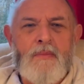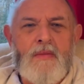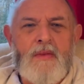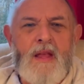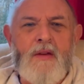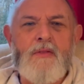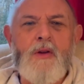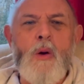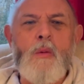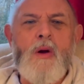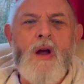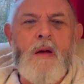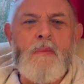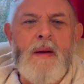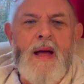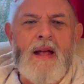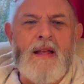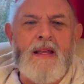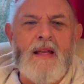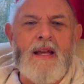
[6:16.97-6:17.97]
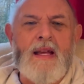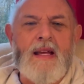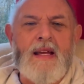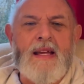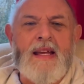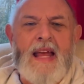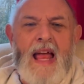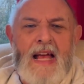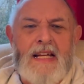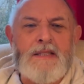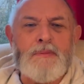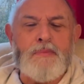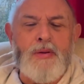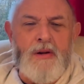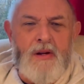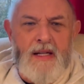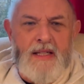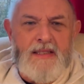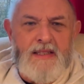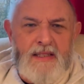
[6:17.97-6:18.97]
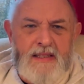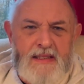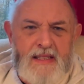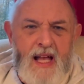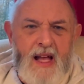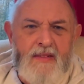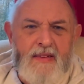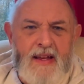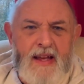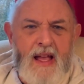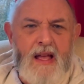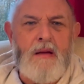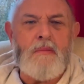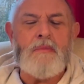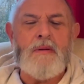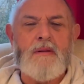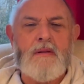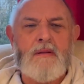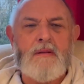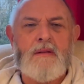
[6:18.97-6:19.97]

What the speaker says: They've got to worry about the gas prices going up.